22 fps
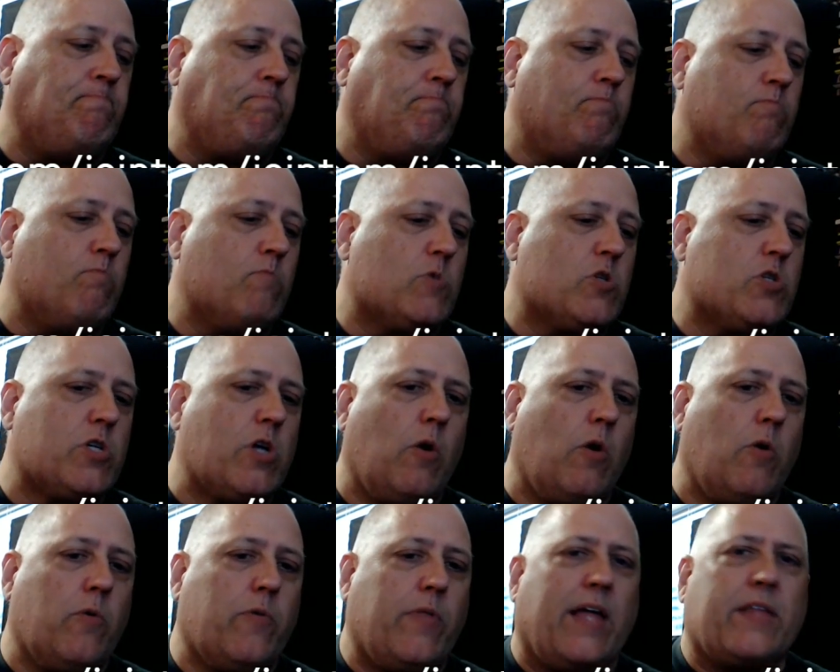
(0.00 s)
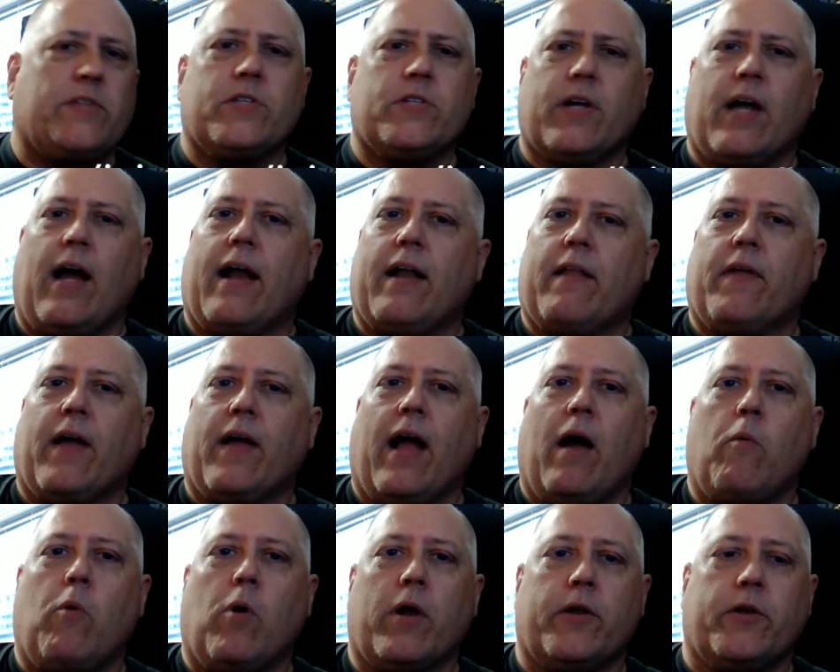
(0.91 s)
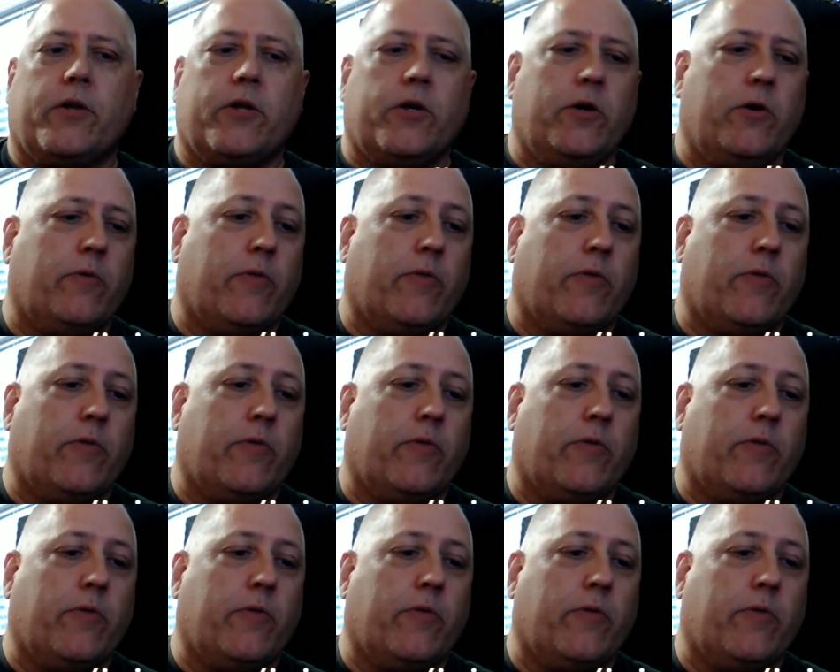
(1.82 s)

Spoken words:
So that's the kind of thing I want to do.